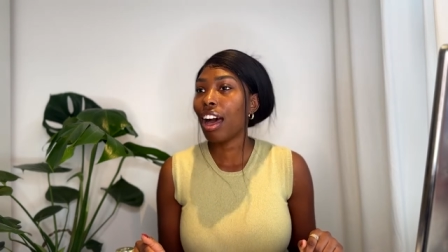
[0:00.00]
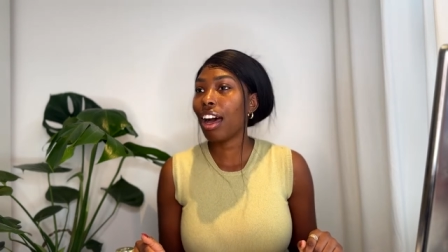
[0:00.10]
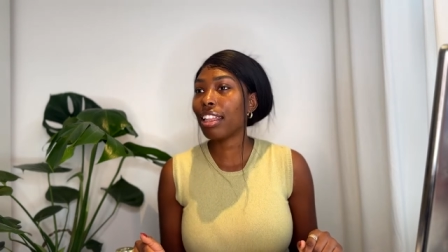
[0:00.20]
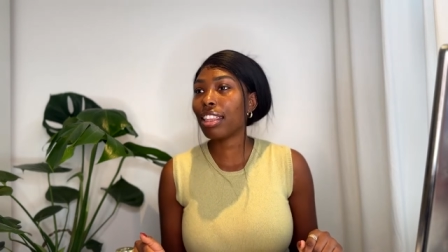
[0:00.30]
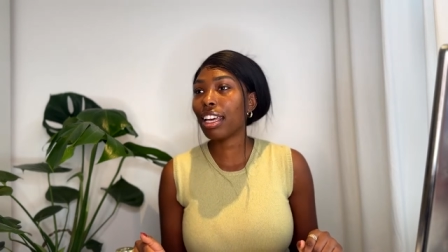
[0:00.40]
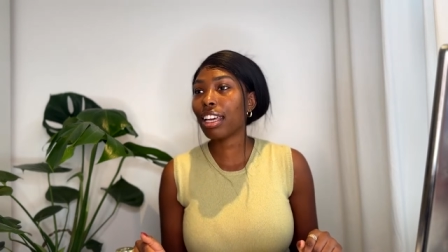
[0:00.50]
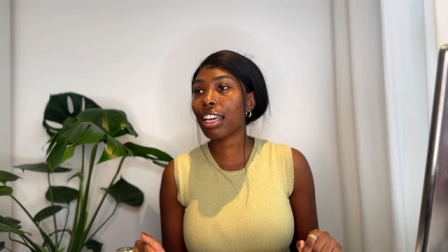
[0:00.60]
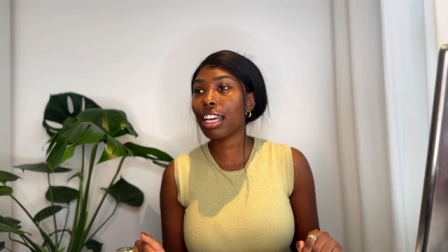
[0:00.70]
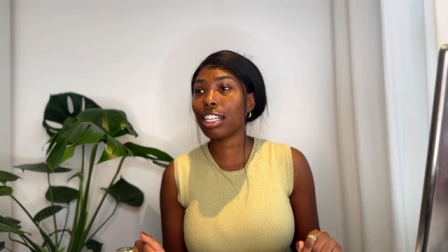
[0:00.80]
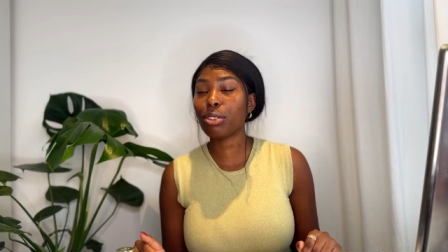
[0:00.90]
I
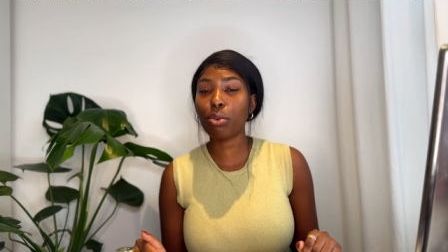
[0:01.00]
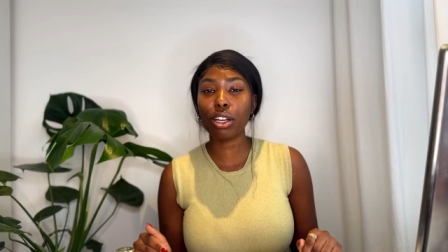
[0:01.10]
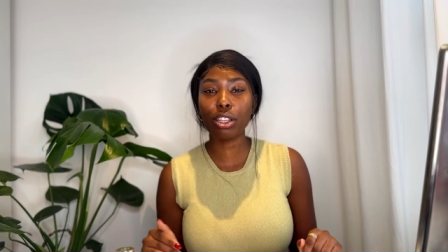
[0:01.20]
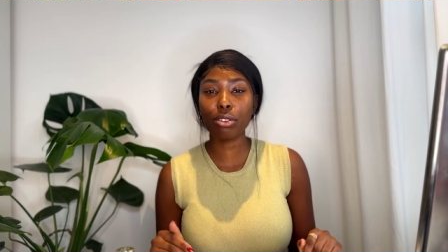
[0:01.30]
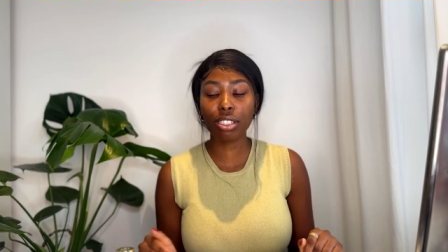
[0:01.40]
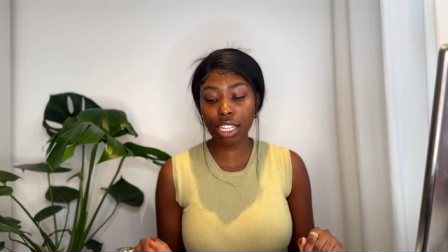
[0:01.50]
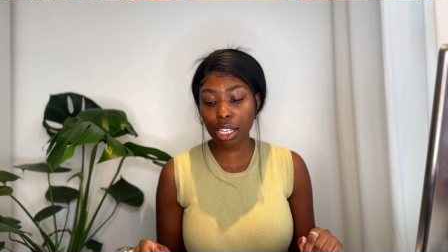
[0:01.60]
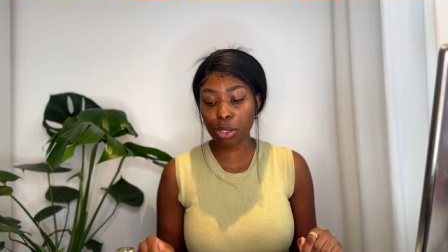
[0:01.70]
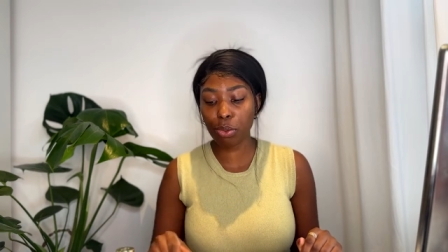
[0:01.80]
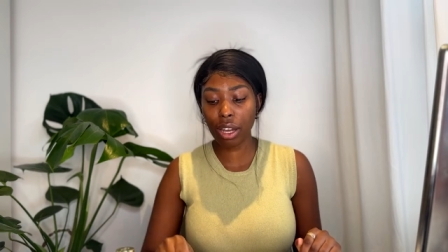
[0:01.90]
think it's one of those
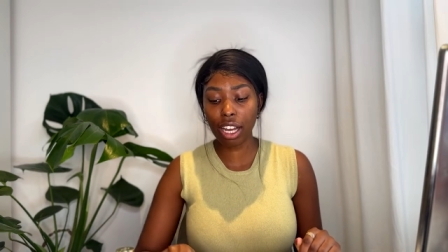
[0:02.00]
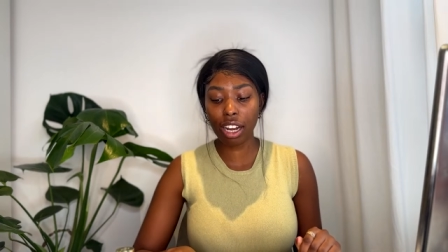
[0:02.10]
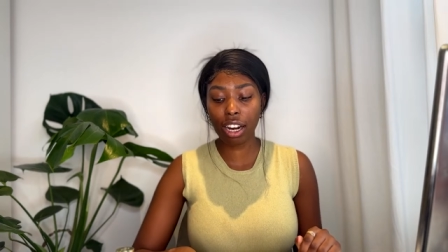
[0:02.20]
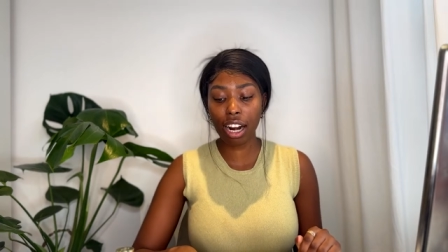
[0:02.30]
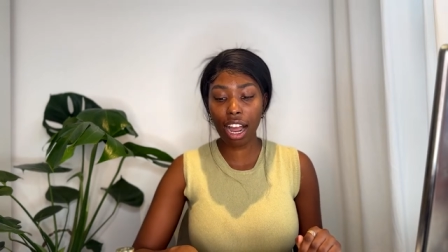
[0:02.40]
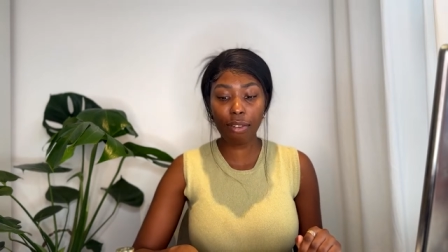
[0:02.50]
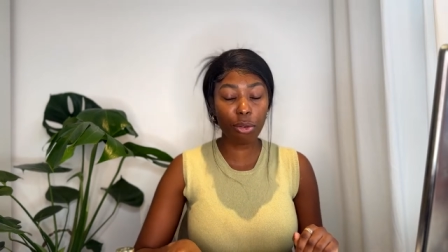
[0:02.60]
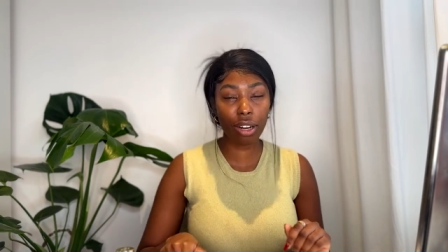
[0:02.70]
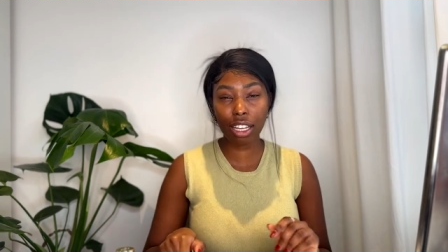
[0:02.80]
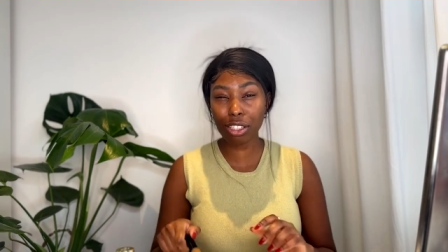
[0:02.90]
things where
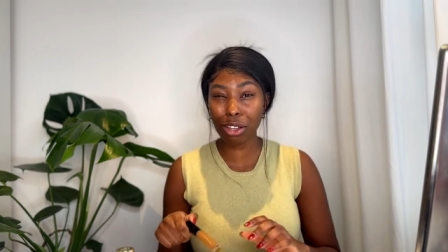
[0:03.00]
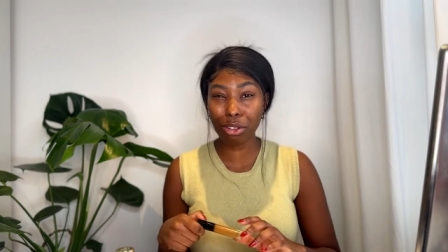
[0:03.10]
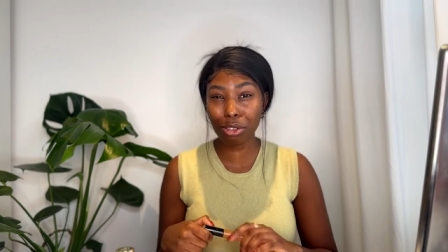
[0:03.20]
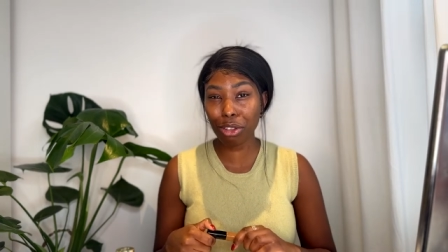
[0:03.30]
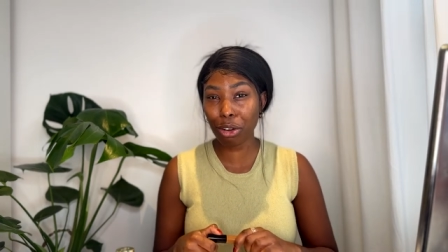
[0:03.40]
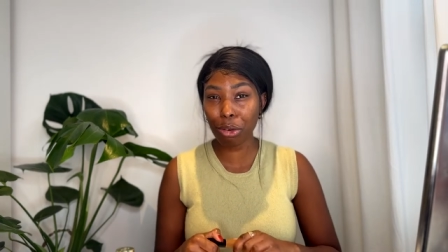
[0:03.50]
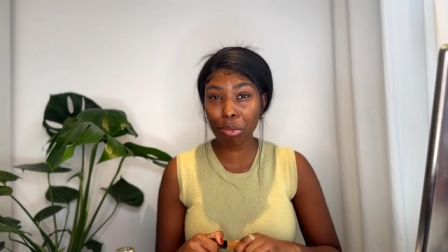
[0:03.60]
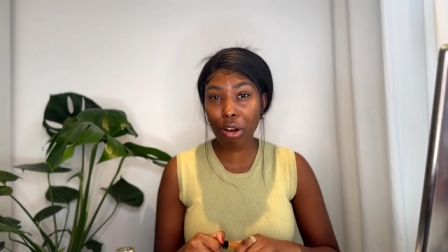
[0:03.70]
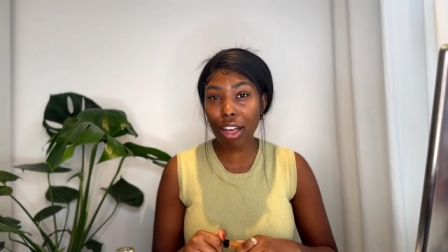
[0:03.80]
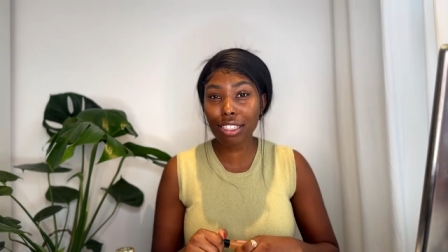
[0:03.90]
everyone has to go through their own
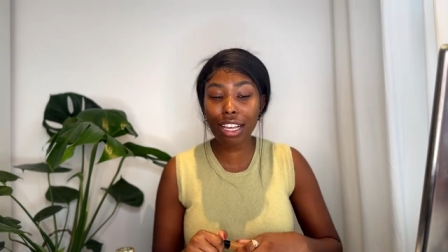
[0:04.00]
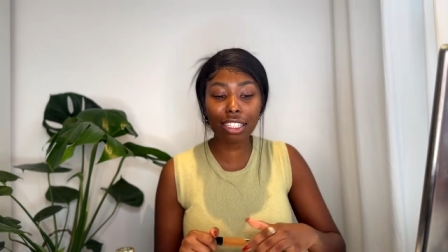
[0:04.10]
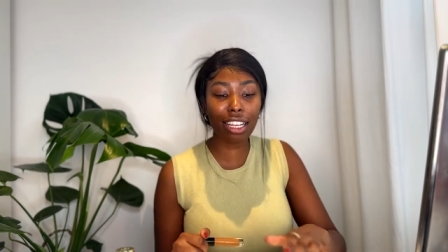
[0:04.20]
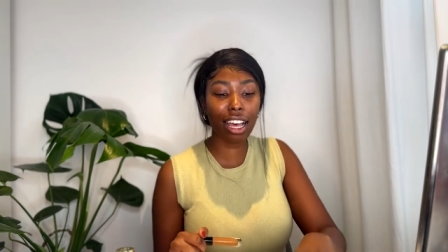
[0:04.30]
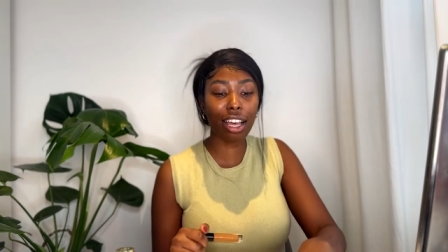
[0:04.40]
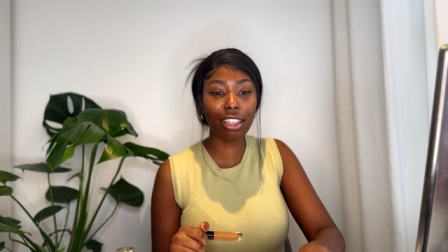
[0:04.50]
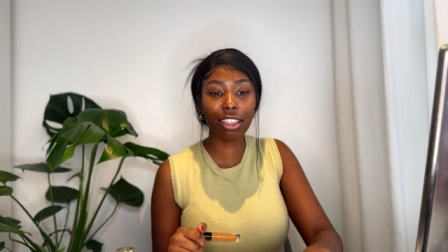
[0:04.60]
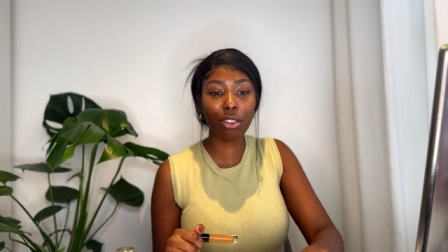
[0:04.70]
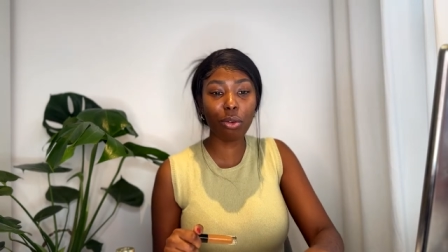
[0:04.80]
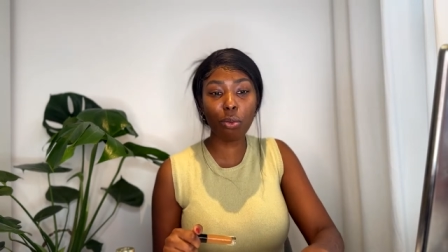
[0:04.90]
process and
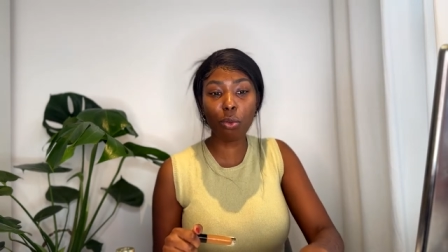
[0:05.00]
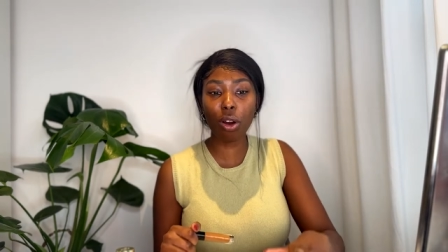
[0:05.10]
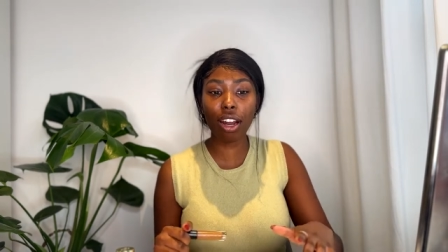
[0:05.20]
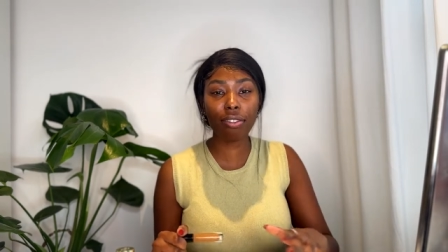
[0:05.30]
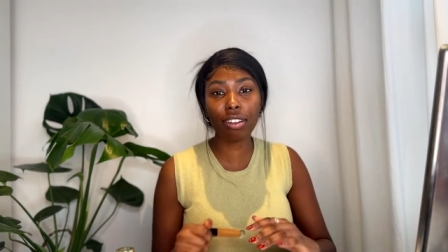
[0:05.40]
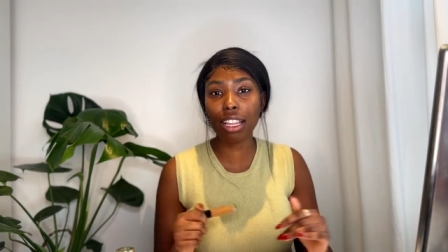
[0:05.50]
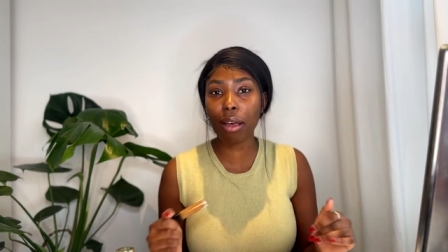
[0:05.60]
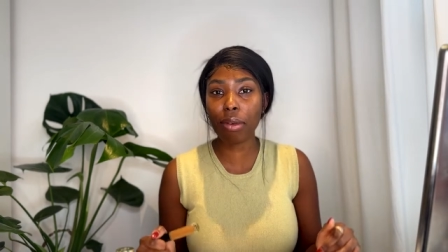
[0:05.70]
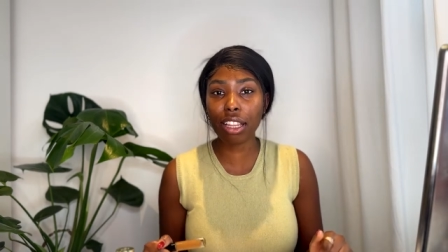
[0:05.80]
whatever that may